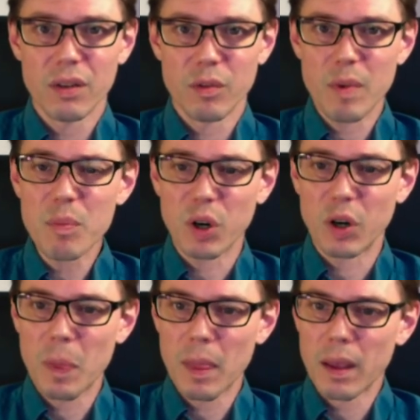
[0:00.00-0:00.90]

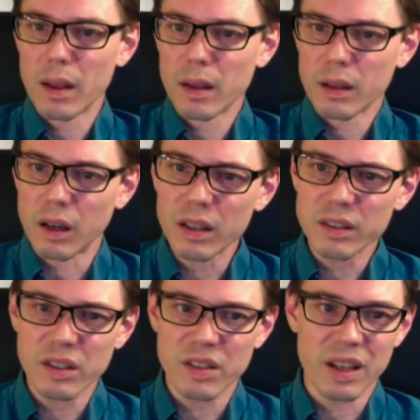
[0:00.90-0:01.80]
Remember, Kant
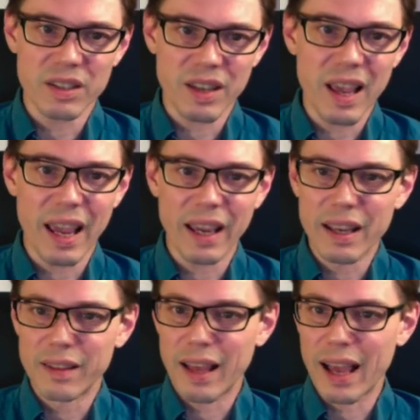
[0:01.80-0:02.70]
does not say
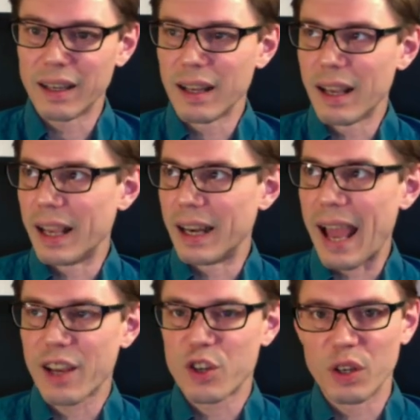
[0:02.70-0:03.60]
that an
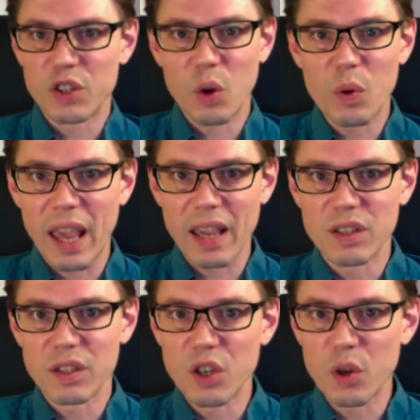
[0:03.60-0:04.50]
action is okay
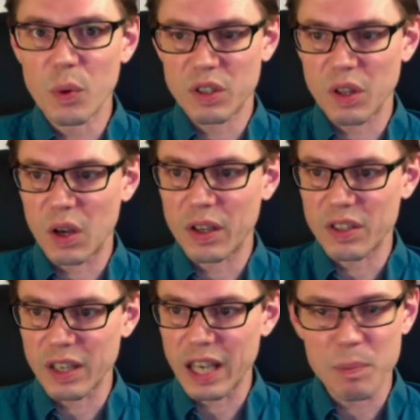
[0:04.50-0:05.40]
to do as long as
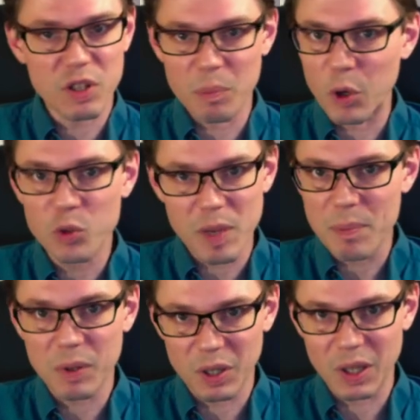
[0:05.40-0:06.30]
it keeps the most
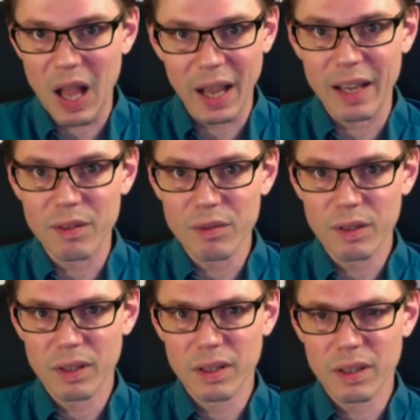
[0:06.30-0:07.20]
people alive.
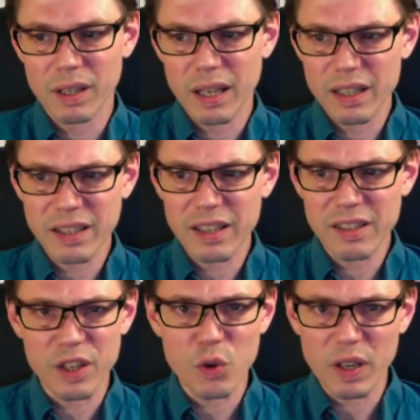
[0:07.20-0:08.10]
He says
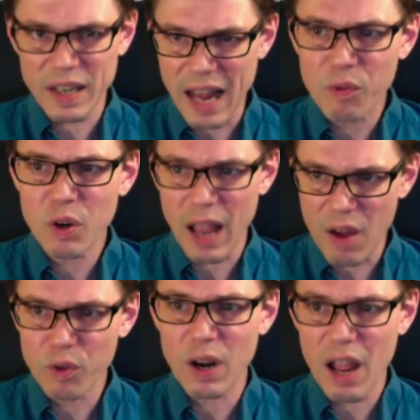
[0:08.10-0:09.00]
that you can never,
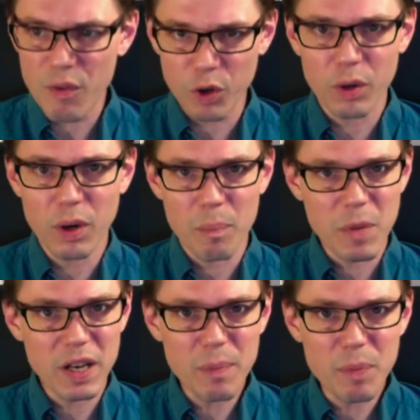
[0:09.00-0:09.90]
ever, ever
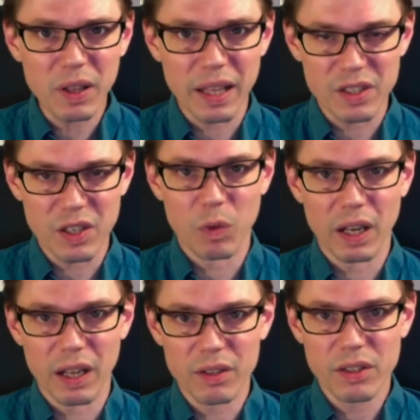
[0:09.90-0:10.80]
manipulate
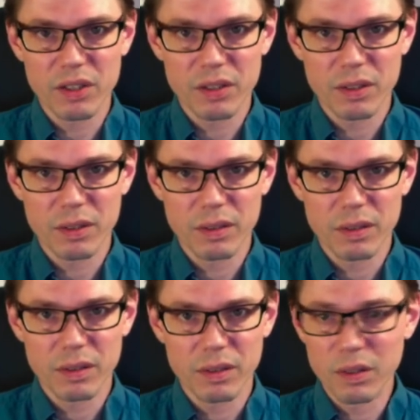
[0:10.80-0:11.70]
someone else.
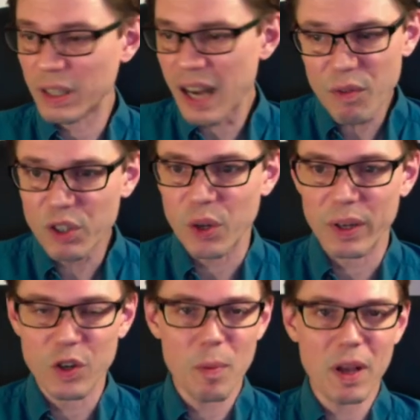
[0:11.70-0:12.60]
You can never do
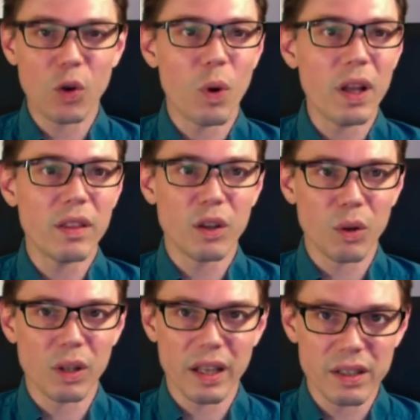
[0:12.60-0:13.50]
it, no matter what the
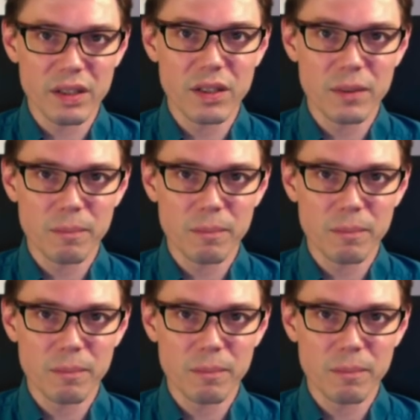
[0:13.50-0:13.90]
goal is.